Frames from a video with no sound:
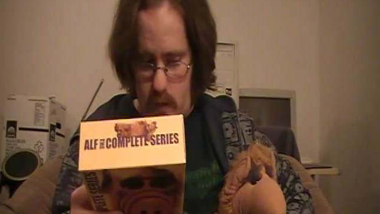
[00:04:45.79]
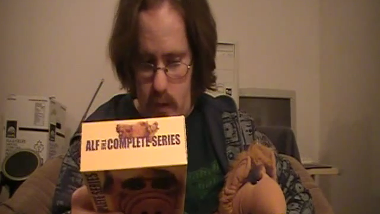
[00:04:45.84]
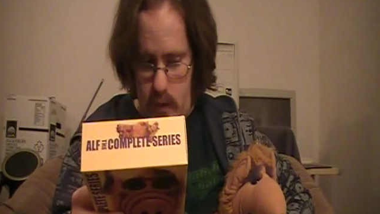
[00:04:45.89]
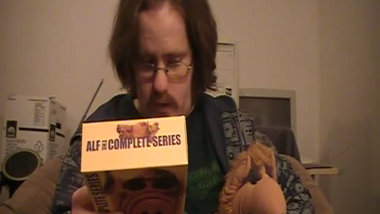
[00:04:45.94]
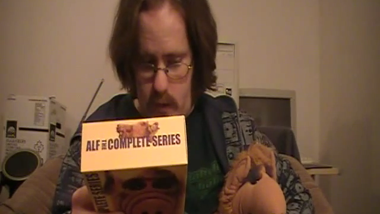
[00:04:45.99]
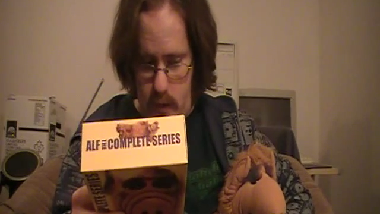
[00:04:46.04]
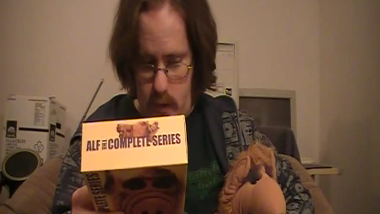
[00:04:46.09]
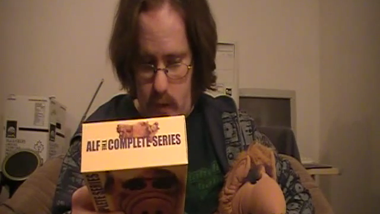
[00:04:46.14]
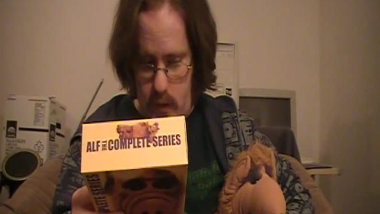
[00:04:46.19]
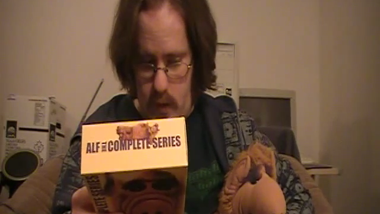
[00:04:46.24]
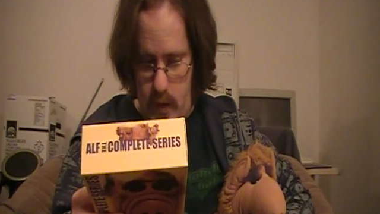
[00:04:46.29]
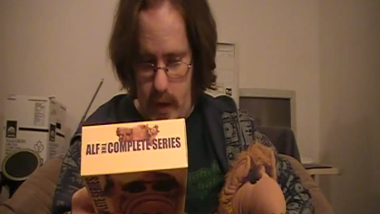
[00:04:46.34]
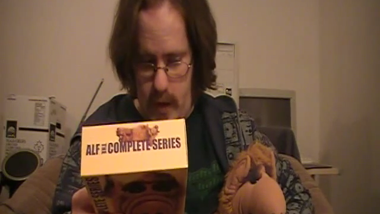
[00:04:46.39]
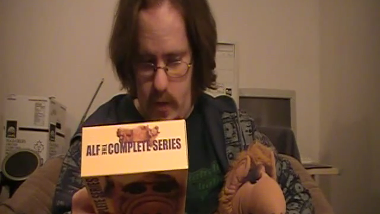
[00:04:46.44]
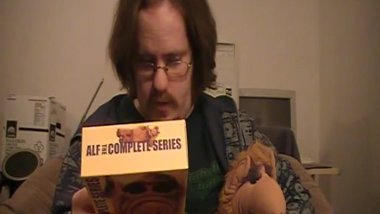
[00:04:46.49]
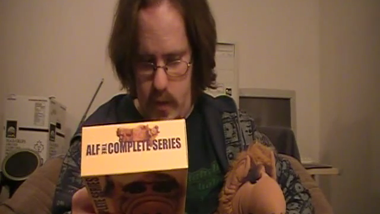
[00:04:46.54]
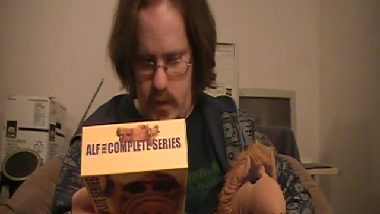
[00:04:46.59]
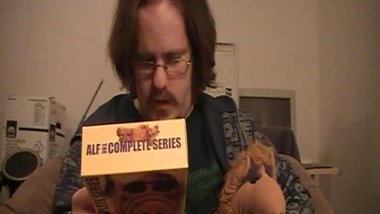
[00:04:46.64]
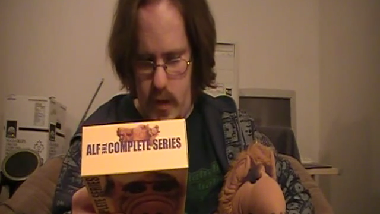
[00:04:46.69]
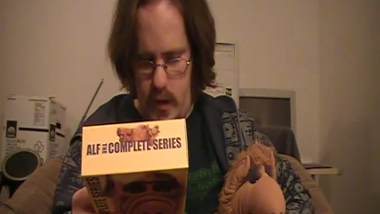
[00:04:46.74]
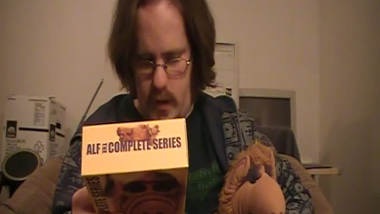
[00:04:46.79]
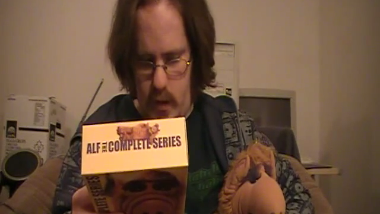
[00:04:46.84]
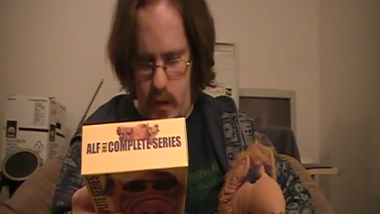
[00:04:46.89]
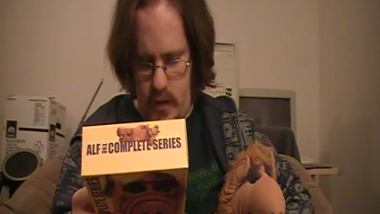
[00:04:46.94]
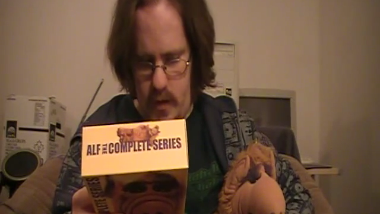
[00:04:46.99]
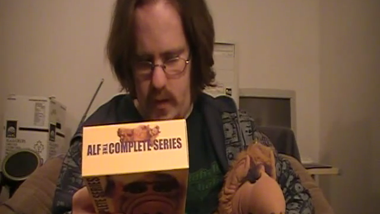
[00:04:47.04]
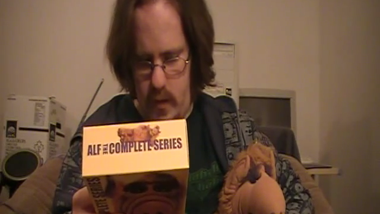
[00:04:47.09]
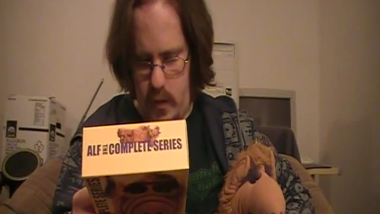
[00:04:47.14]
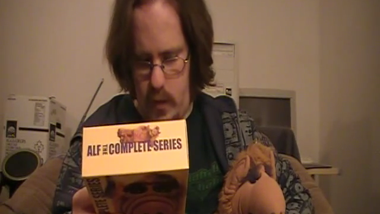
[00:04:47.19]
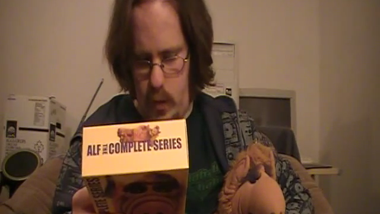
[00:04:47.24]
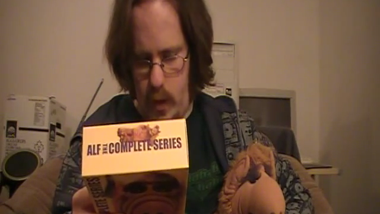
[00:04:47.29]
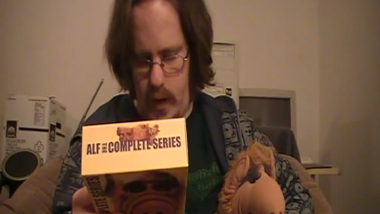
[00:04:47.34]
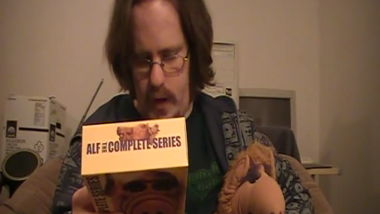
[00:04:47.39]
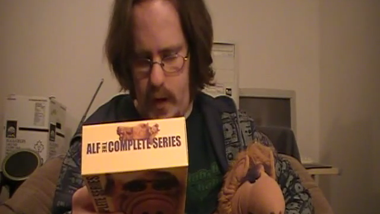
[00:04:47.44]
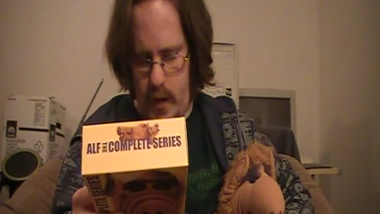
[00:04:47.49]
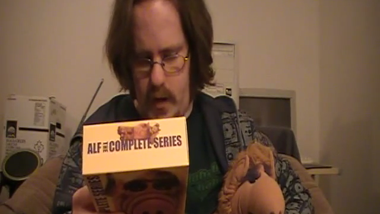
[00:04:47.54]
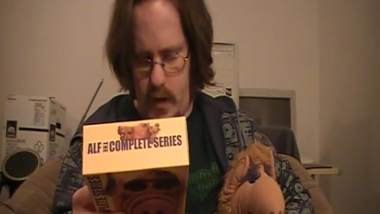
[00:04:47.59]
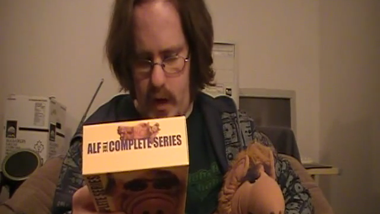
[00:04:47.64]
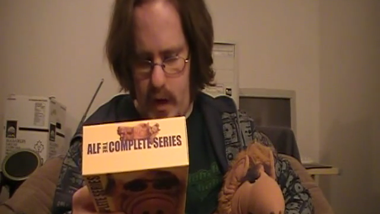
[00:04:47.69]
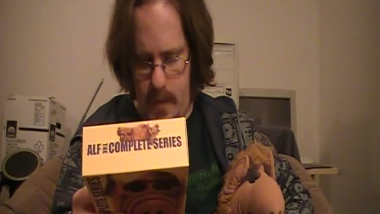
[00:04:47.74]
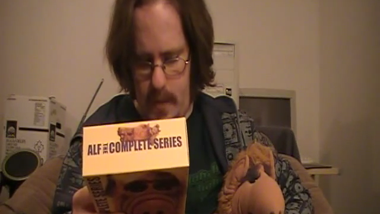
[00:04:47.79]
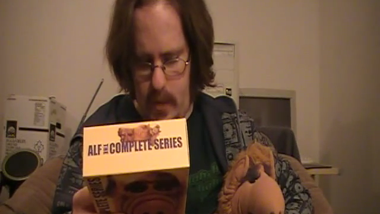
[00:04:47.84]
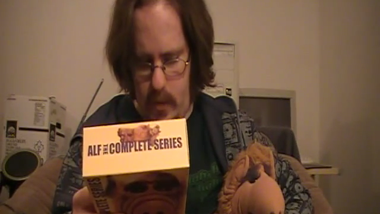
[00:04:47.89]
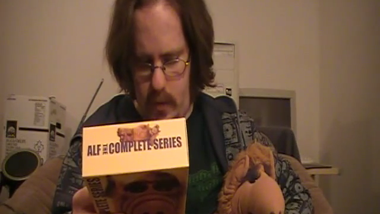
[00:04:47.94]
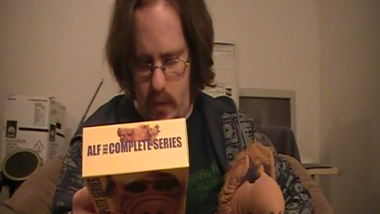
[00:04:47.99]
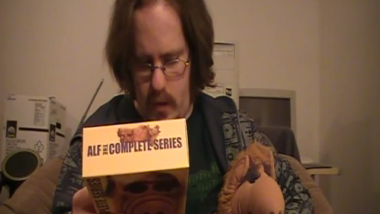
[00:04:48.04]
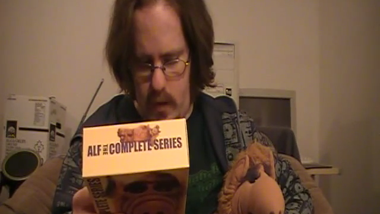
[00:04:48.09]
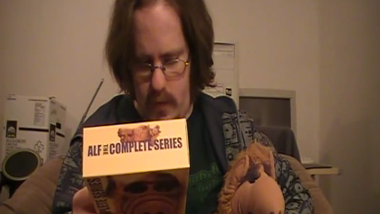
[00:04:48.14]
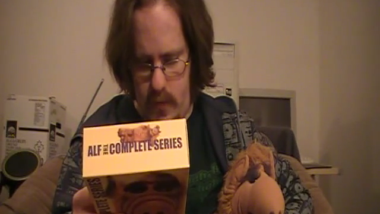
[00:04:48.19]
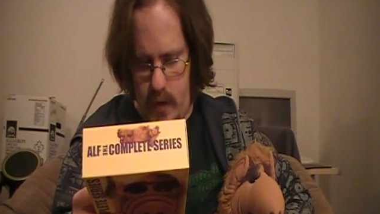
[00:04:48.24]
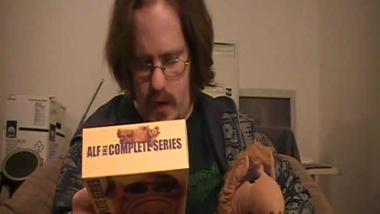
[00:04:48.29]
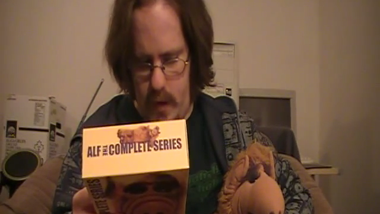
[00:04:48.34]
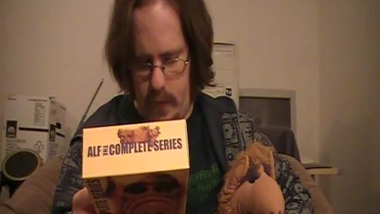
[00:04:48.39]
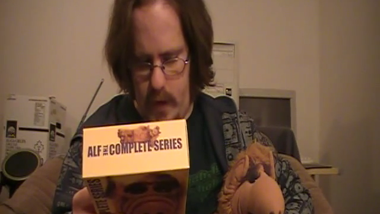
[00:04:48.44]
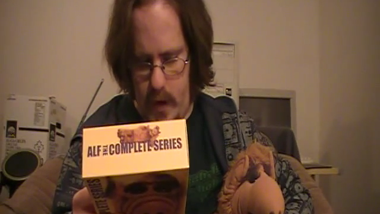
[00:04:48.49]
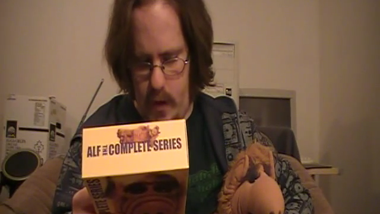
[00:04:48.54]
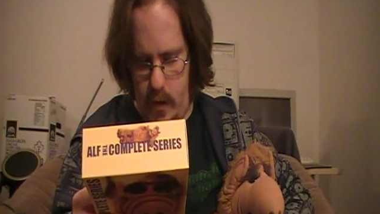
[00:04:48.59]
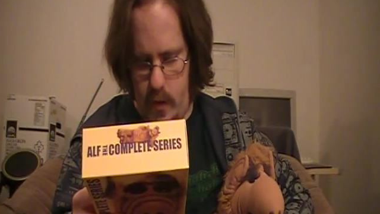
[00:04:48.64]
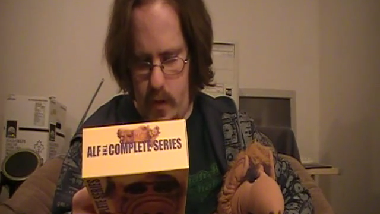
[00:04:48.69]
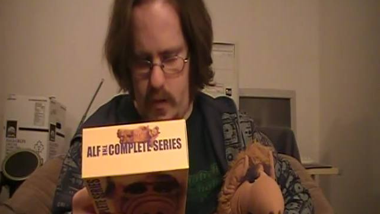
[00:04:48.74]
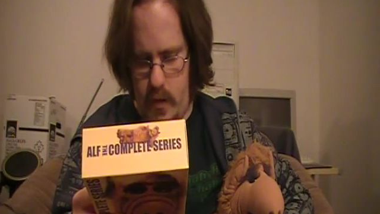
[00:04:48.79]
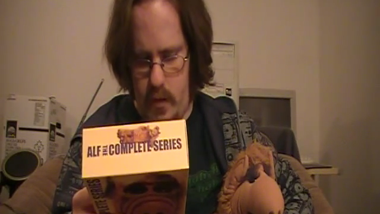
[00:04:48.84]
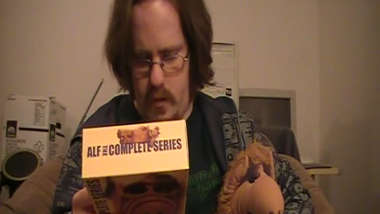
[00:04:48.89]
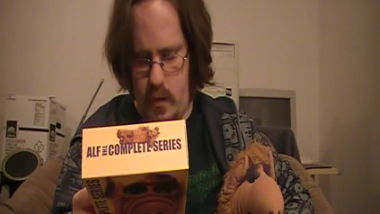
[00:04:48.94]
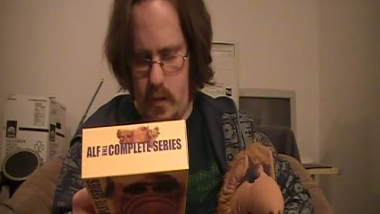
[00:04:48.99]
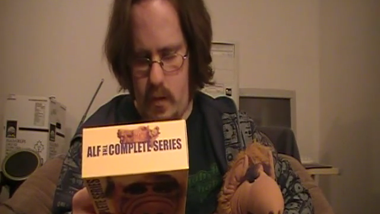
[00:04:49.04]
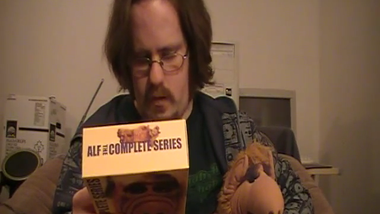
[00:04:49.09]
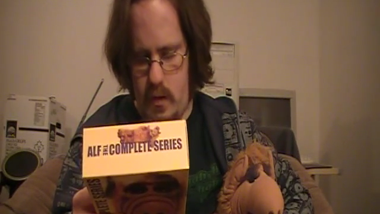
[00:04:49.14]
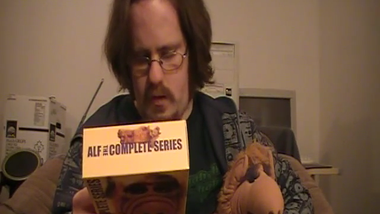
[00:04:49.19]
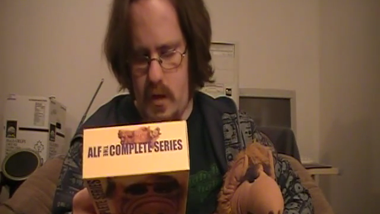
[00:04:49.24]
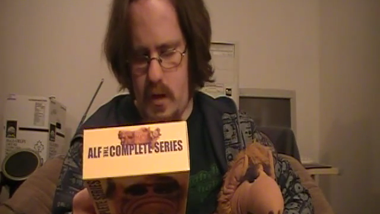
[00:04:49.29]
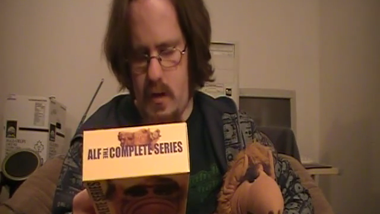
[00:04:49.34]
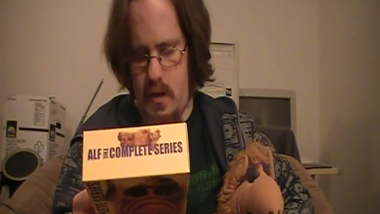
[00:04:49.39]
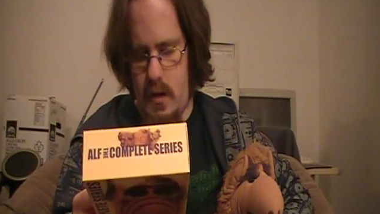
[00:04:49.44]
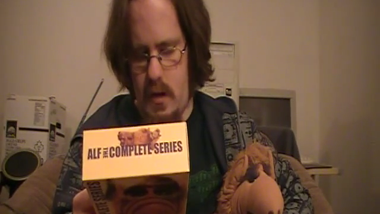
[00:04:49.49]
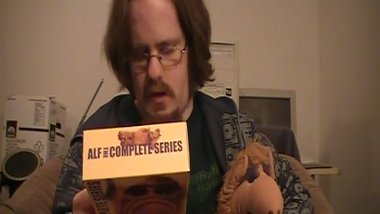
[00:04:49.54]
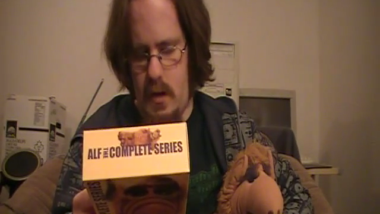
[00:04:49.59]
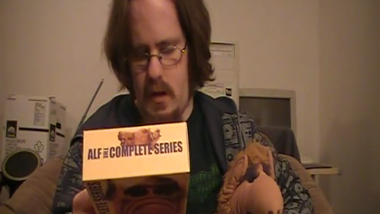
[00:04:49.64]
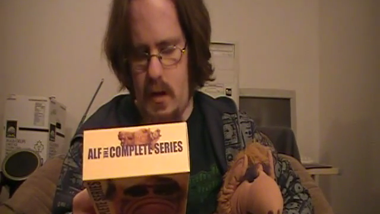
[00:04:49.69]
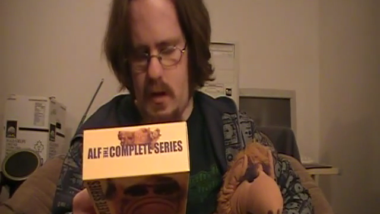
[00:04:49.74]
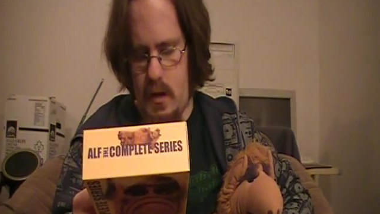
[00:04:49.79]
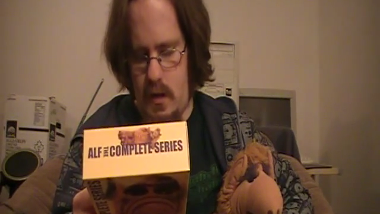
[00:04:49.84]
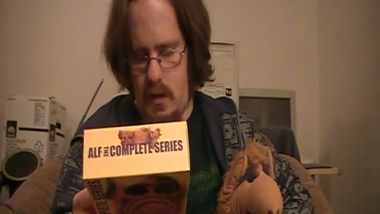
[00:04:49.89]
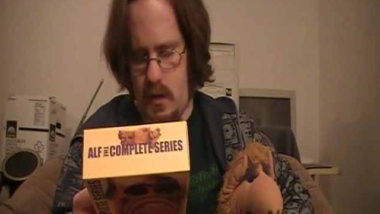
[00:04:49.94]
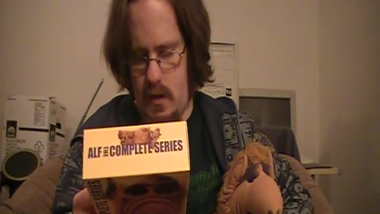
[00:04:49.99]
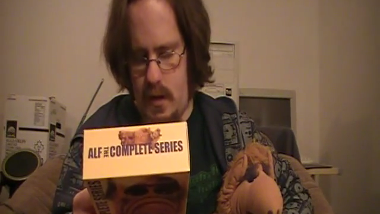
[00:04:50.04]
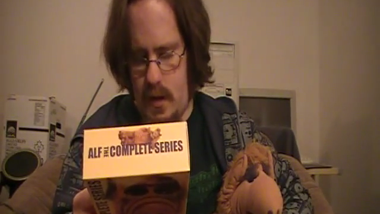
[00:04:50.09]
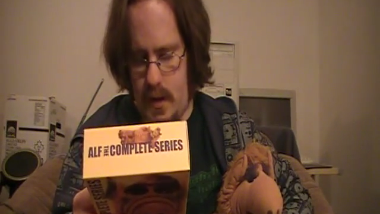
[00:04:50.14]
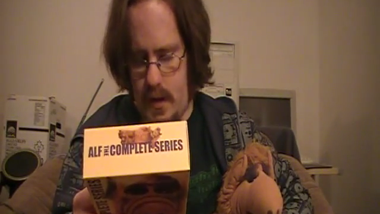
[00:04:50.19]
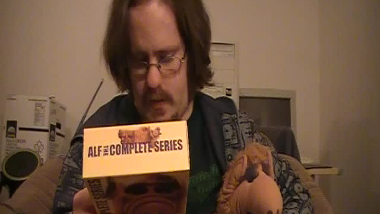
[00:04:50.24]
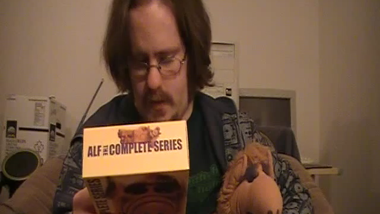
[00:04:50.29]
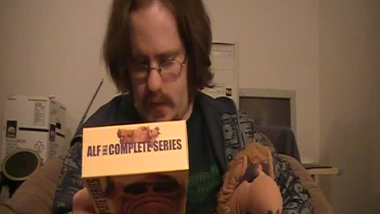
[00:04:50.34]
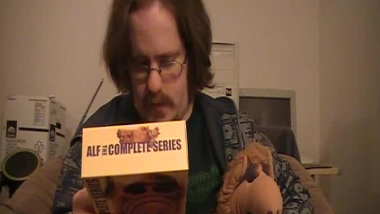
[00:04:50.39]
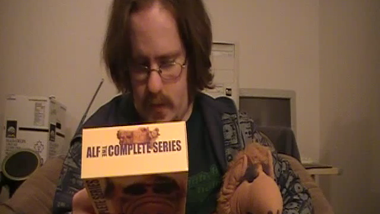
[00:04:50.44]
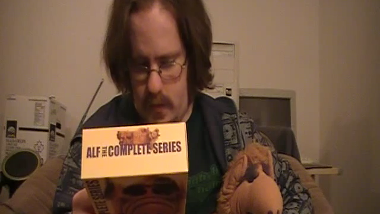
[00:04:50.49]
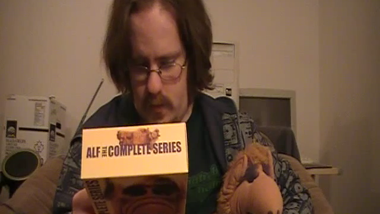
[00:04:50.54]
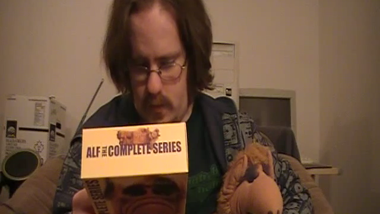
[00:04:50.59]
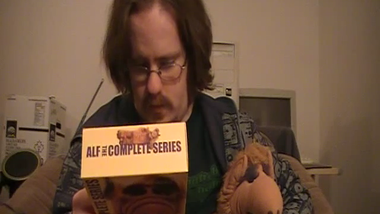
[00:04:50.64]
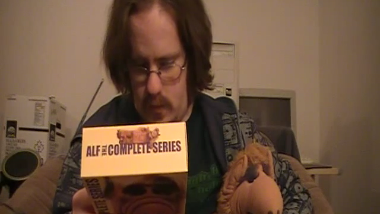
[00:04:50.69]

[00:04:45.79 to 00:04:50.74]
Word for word: Uh, language English, running time 35 hours, 16 disc set,